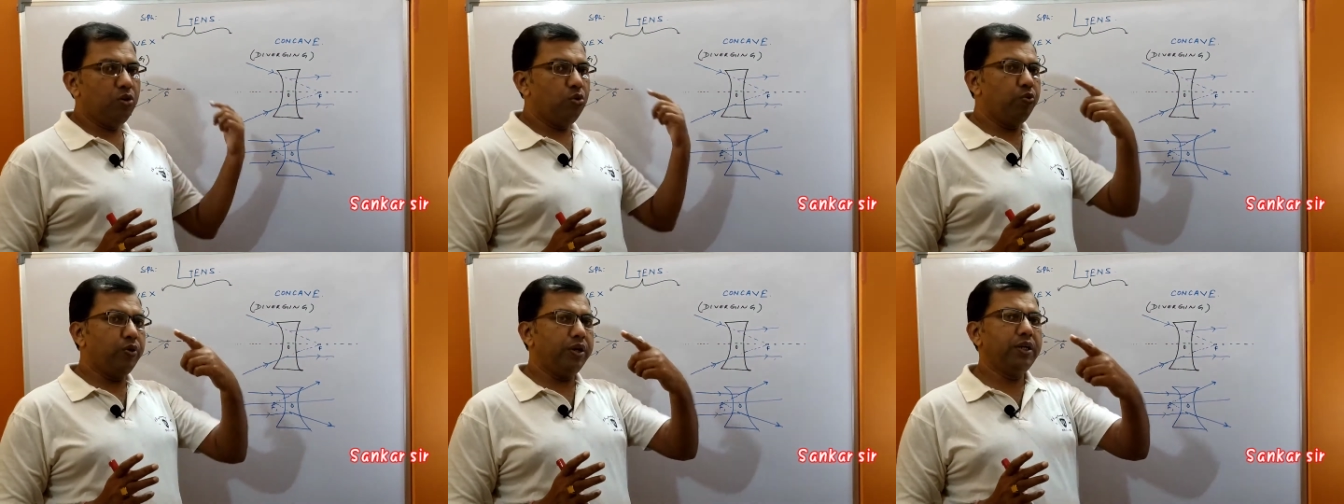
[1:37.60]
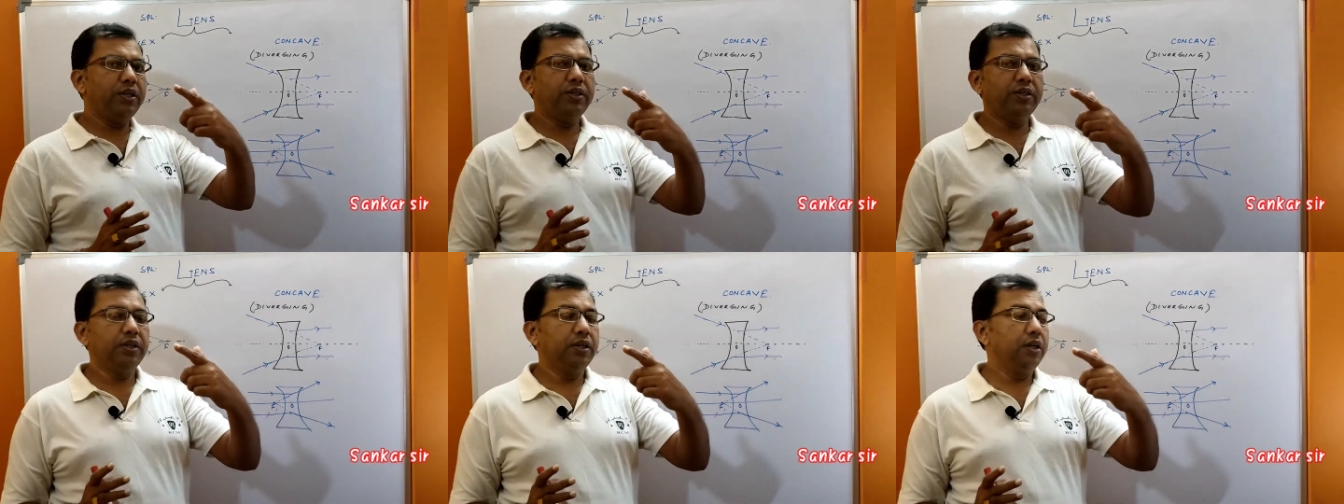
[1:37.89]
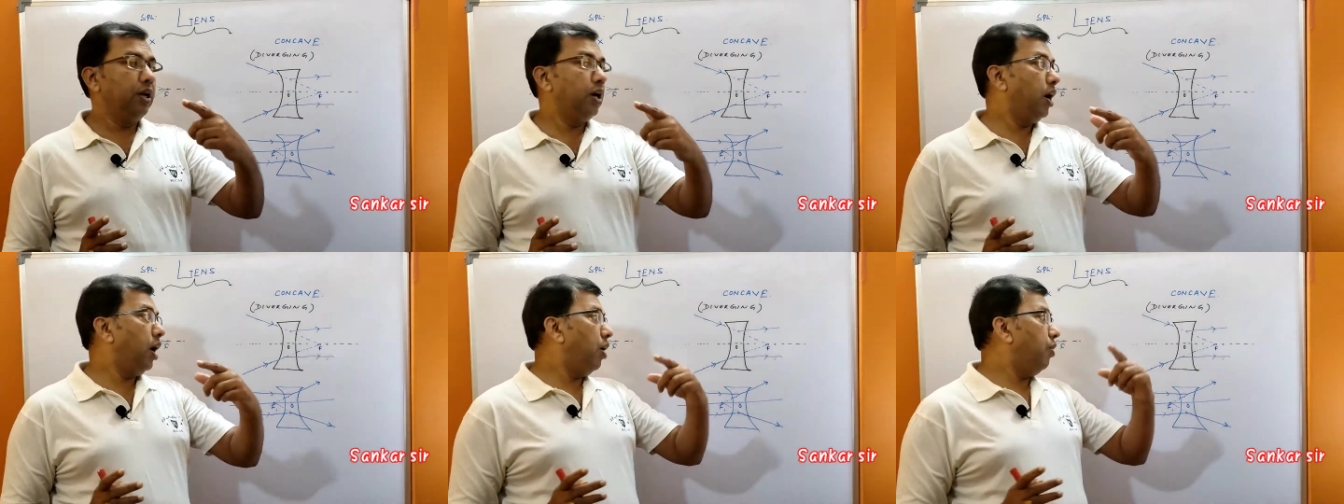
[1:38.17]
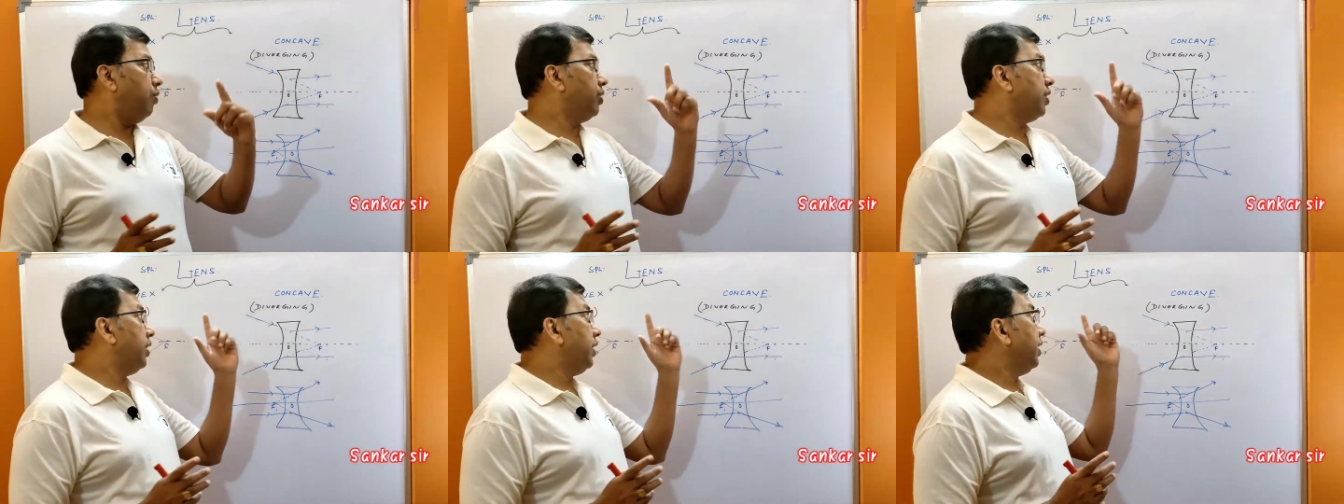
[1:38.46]
only one.
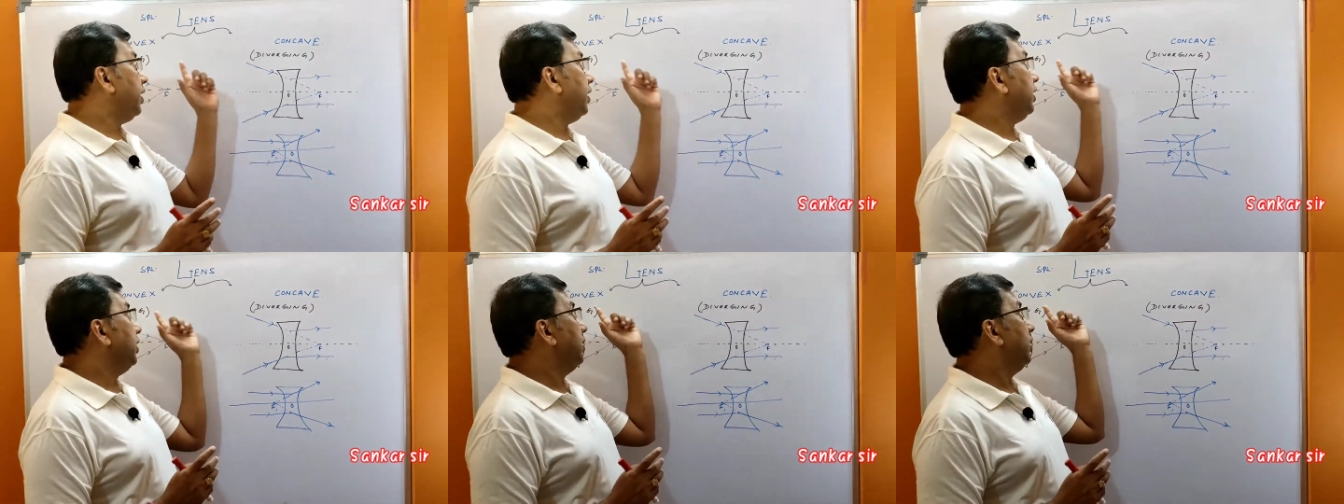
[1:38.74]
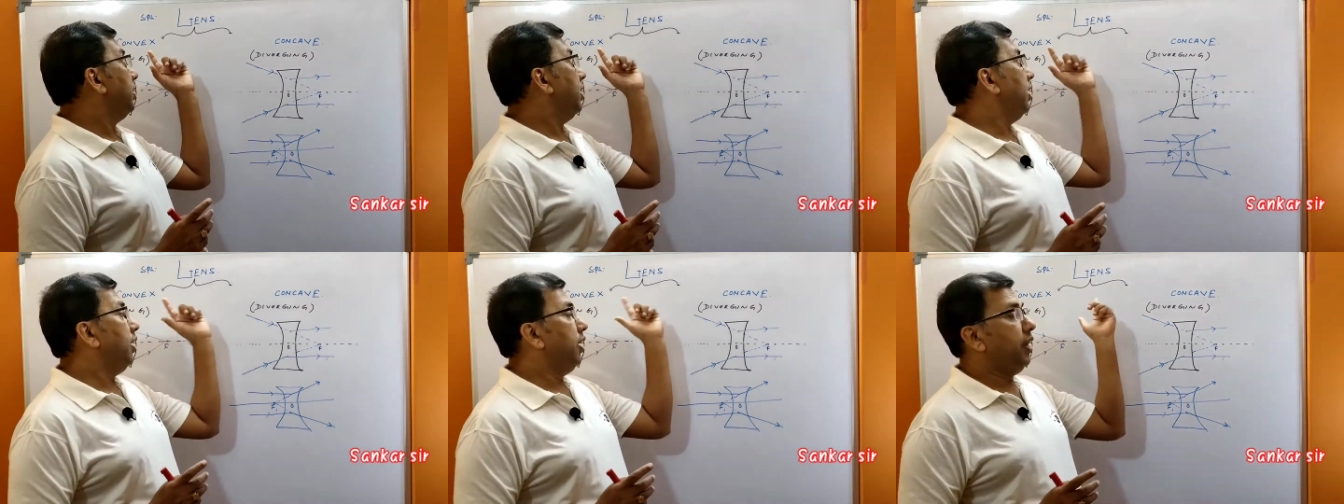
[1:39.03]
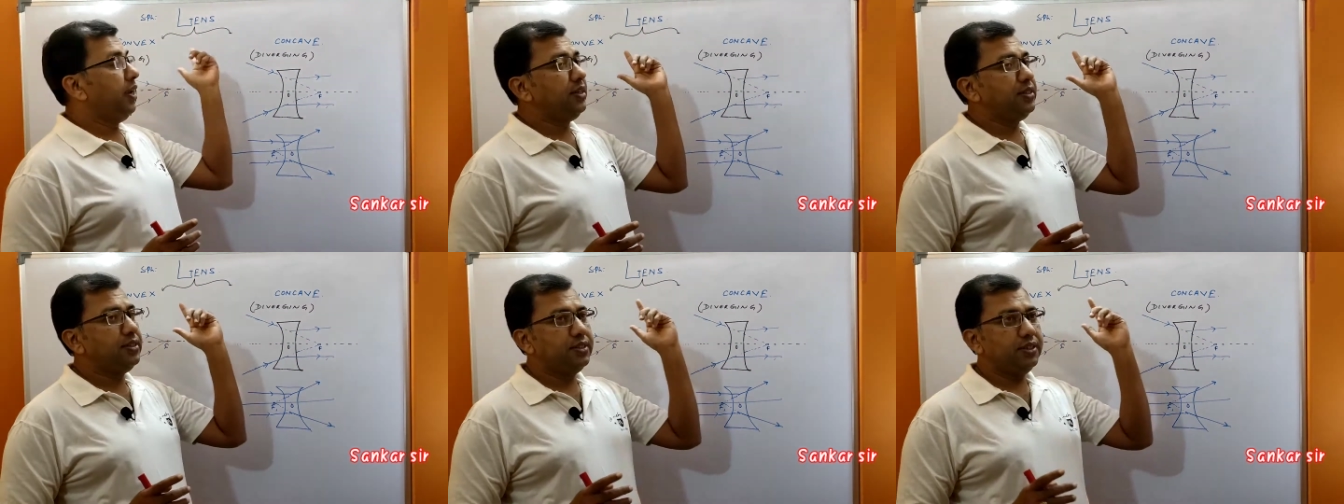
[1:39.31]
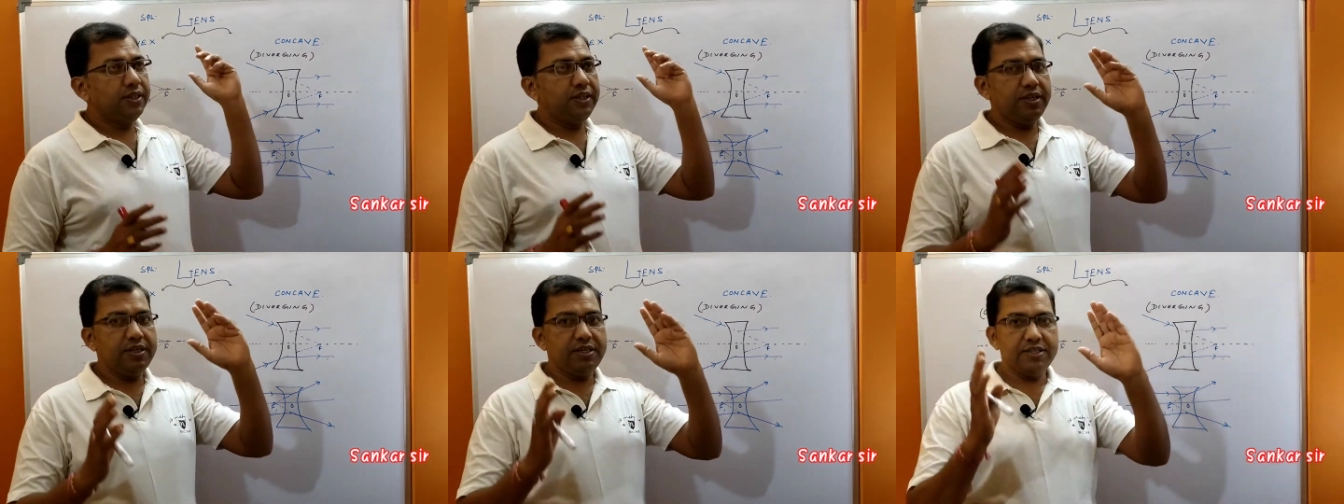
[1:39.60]
Out here, lens,